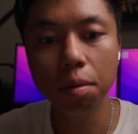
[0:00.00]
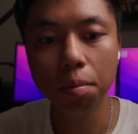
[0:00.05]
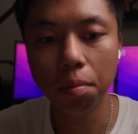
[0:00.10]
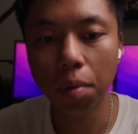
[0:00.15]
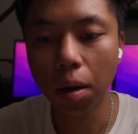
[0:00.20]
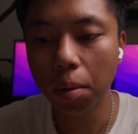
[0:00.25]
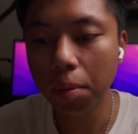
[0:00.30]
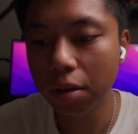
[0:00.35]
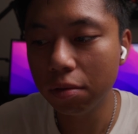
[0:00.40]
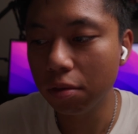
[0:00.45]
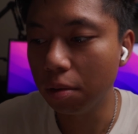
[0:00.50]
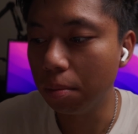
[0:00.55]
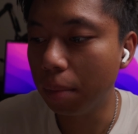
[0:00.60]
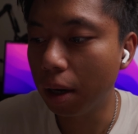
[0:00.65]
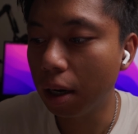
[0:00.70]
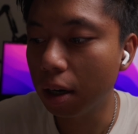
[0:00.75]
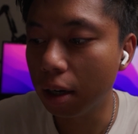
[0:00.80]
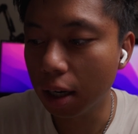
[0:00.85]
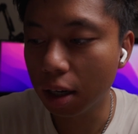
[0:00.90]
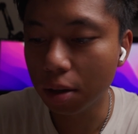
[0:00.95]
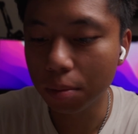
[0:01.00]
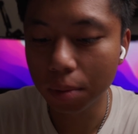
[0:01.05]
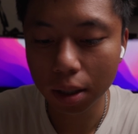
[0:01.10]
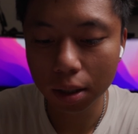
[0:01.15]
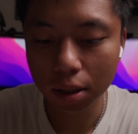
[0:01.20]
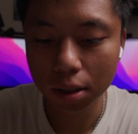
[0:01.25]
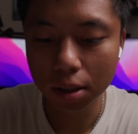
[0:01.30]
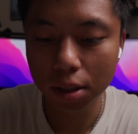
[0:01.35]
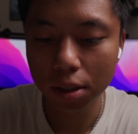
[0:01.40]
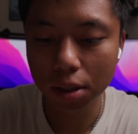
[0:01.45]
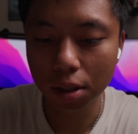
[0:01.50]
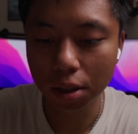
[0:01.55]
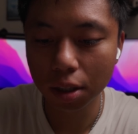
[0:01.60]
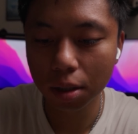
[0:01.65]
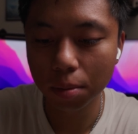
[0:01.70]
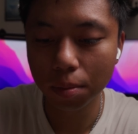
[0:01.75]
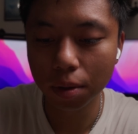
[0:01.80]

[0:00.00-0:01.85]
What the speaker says: Probably even better now because there's a little